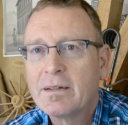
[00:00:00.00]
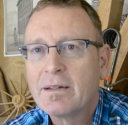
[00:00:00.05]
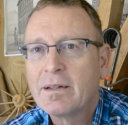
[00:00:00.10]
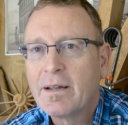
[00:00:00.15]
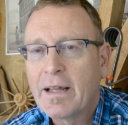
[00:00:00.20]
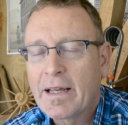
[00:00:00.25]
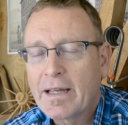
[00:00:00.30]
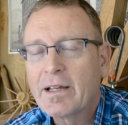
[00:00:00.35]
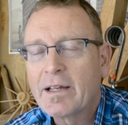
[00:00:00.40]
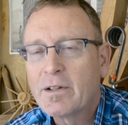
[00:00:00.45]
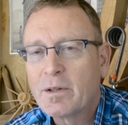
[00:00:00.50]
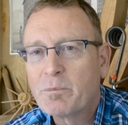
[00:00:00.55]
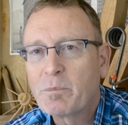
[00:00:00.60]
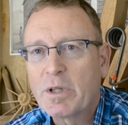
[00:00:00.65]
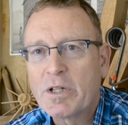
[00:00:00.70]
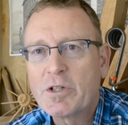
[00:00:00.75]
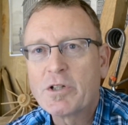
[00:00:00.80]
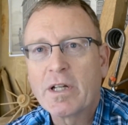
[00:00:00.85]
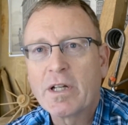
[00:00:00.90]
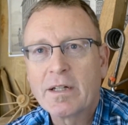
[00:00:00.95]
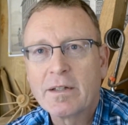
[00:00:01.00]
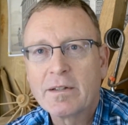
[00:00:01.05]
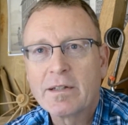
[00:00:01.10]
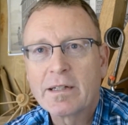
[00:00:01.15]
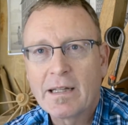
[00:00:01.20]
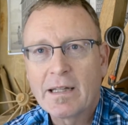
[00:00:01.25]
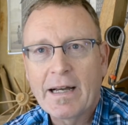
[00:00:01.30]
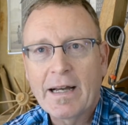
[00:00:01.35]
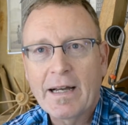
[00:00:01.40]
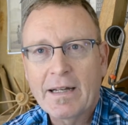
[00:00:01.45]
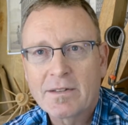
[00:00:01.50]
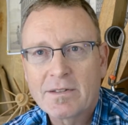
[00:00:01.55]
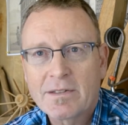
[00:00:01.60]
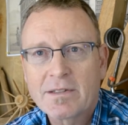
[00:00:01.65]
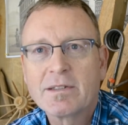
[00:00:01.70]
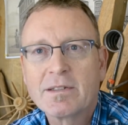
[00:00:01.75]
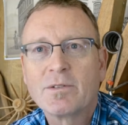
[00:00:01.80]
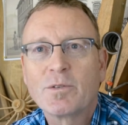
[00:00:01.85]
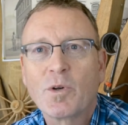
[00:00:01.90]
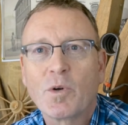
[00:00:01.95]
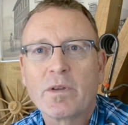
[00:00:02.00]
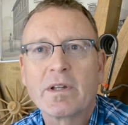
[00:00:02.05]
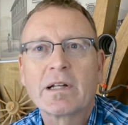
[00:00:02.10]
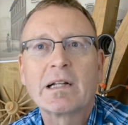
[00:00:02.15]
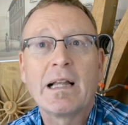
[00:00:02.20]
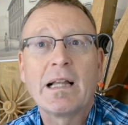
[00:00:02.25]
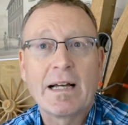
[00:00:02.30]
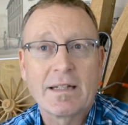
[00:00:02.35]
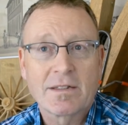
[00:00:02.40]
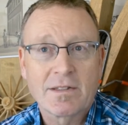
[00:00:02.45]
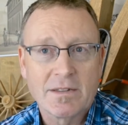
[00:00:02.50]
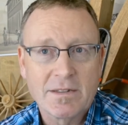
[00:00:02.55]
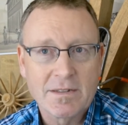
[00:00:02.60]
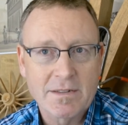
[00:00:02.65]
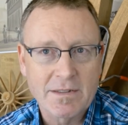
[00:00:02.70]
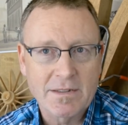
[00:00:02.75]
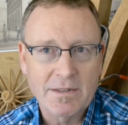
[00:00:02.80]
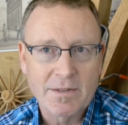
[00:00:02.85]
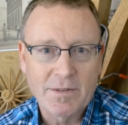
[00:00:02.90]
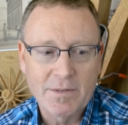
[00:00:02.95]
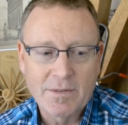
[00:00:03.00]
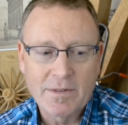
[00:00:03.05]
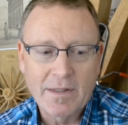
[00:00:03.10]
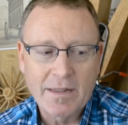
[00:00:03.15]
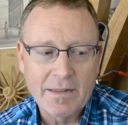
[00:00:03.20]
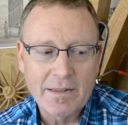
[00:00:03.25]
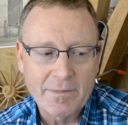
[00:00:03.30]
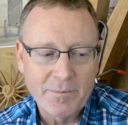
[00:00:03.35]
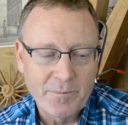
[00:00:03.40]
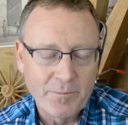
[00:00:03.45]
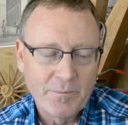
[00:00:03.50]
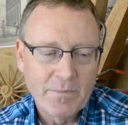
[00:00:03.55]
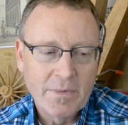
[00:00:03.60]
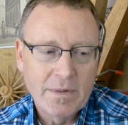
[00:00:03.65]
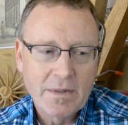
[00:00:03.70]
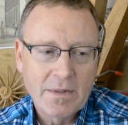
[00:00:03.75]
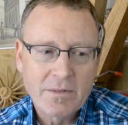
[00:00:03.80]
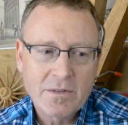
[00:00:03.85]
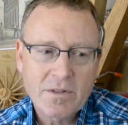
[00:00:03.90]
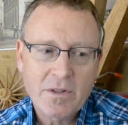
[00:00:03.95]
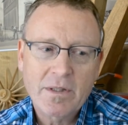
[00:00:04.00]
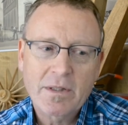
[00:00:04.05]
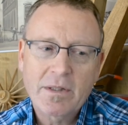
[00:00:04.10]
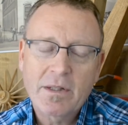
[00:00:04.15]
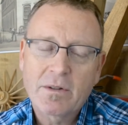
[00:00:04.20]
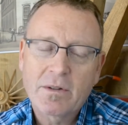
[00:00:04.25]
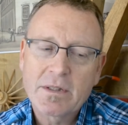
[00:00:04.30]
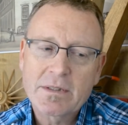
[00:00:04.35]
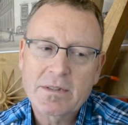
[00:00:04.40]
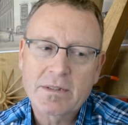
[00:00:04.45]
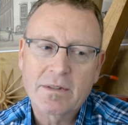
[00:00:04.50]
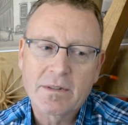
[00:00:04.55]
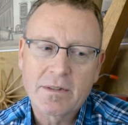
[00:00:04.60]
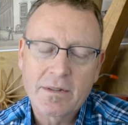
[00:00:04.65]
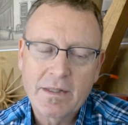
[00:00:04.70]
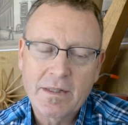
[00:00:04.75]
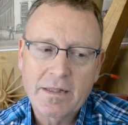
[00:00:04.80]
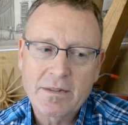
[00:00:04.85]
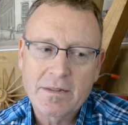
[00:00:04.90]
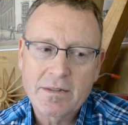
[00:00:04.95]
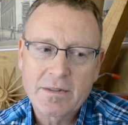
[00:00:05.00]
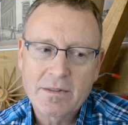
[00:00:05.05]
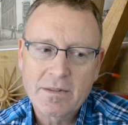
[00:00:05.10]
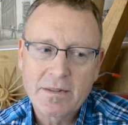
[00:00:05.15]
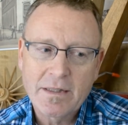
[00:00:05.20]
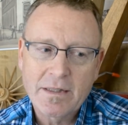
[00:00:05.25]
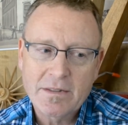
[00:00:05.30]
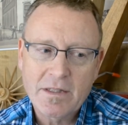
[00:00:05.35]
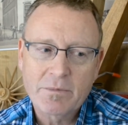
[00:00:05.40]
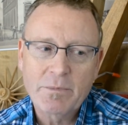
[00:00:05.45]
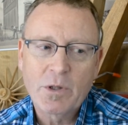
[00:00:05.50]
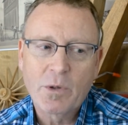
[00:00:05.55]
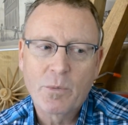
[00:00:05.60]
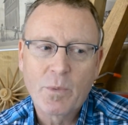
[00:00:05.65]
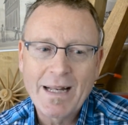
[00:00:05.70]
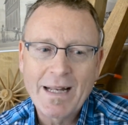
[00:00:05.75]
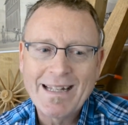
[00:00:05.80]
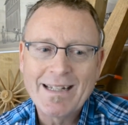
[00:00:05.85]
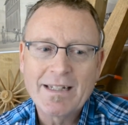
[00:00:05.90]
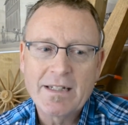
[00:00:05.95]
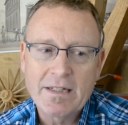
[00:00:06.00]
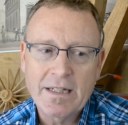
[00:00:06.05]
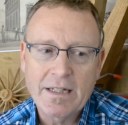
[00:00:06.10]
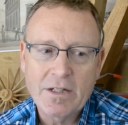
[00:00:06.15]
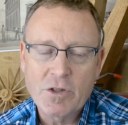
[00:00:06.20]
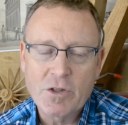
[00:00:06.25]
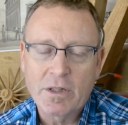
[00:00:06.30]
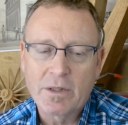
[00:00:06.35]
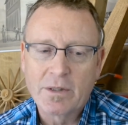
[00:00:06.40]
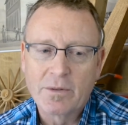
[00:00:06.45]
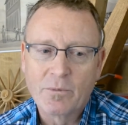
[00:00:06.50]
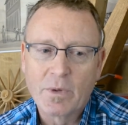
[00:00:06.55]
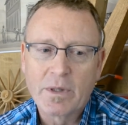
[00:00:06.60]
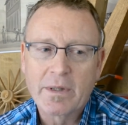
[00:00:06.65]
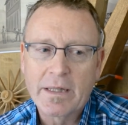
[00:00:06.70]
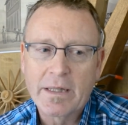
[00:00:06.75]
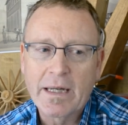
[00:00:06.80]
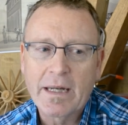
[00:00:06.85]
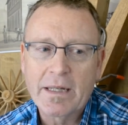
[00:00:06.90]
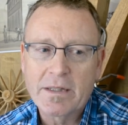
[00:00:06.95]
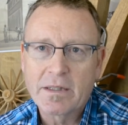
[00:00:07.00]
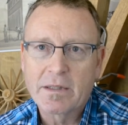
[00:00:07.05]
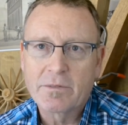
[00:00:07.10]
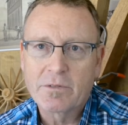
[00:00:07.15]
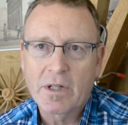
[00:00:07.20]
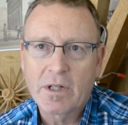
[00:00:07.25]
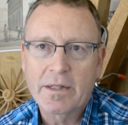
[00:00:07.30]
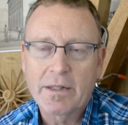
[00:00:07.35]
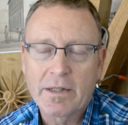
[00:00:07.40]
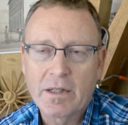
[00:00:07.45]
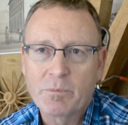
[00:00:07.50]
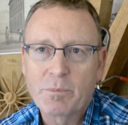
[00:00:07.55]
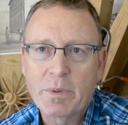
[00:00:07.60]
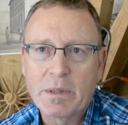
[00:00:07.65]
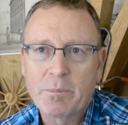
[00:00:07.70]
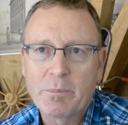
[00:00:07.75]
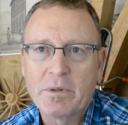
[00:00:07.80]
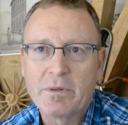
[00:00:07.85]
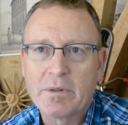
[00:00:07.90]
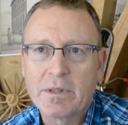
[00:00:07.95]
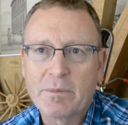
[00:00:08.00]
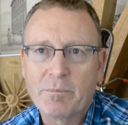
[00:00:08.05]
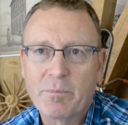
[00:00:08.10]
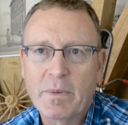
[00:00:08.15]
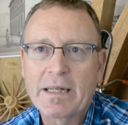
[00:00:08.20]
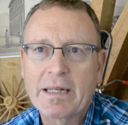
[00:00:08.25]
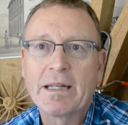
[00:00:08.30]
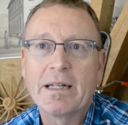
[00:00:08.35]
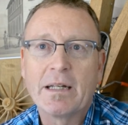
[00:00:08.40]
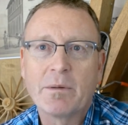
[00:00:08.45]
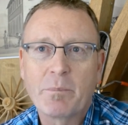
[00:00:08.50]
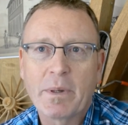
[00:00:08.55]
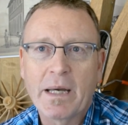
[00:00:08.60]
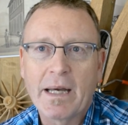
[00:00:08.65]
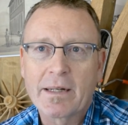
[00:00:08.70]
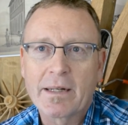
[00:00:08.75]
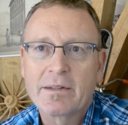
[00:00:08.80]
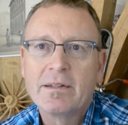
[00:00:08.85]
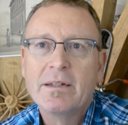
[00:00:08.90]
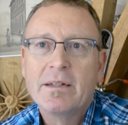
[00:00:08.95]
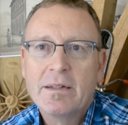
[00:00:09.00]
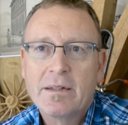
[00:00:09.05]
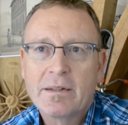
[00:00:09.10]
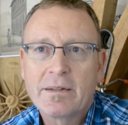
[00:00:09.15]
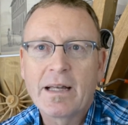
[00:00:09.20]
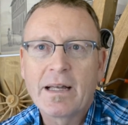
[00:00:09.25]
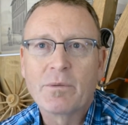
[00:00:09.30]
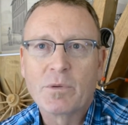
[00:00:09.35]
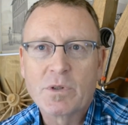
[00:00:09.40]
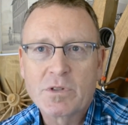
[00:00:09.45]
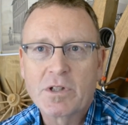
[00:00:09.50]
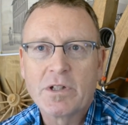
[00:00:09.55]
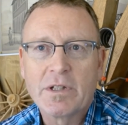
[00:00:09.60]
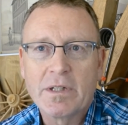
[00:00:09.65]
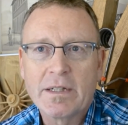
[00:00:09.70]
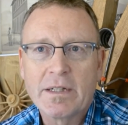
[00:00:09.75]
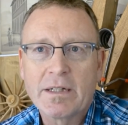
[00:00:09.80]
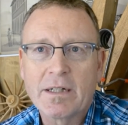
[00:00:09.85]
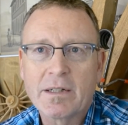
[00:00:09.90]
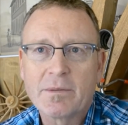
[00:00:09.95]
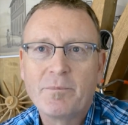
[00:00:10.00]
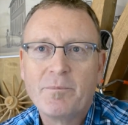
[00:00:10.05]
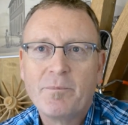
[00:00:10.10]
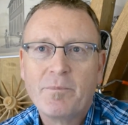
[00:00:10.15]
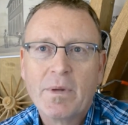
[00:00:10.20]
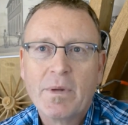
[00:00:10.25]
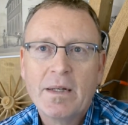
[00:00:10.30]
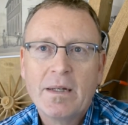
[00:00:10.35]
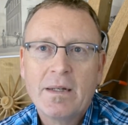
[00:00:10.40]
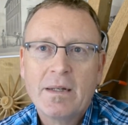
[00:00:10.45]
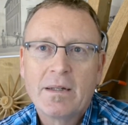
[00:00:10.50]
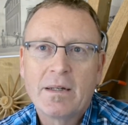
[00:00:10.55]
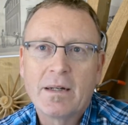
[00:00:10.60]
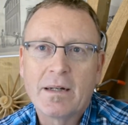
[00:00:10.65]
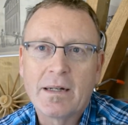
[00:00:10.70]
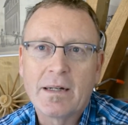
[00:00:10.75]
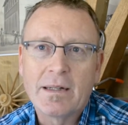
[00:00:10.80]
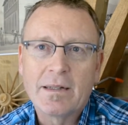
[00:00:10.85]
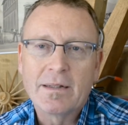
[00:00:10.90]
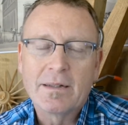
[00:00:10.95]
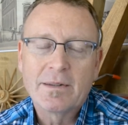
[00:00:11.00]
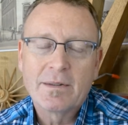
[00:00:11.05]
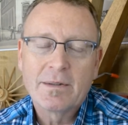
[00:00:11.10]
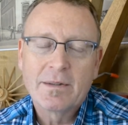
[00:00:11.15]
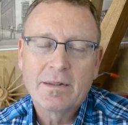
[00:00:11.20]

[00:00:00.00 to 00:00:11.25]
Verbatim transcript: they had appreciated the class or the classes and um, so that, you know as a as, as somebody who went into teaching with the idea of trying to help people and make an impact that was good to hear uh,